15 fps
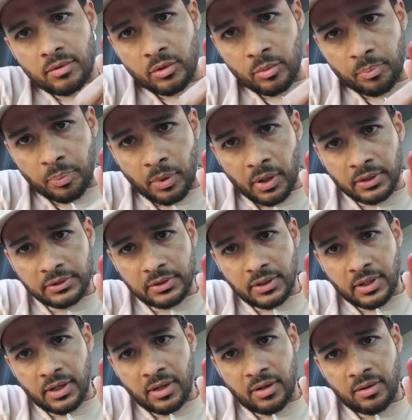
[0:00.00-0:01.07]
do plus
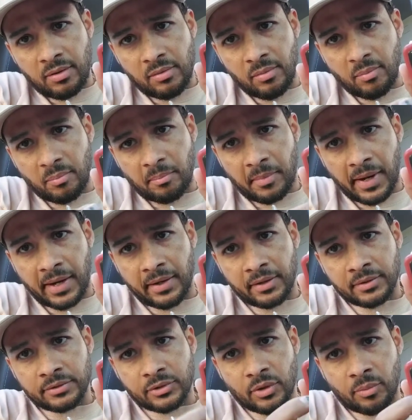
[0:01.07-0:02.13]
and
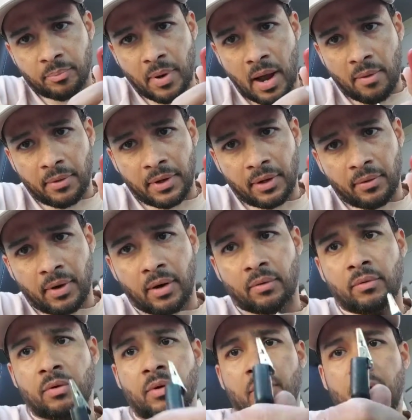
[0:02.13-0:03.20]
minus, so power and
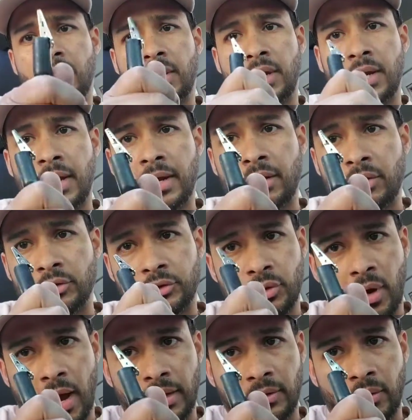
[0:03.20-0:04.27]
ground, and I can
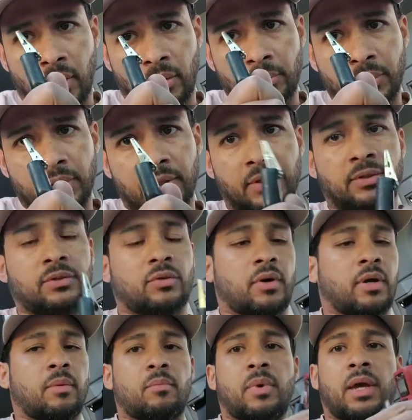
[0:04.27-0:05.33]
also add ground with this, so
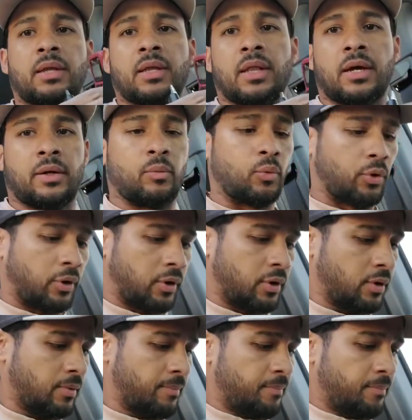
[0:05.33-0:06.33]
I can make the light work.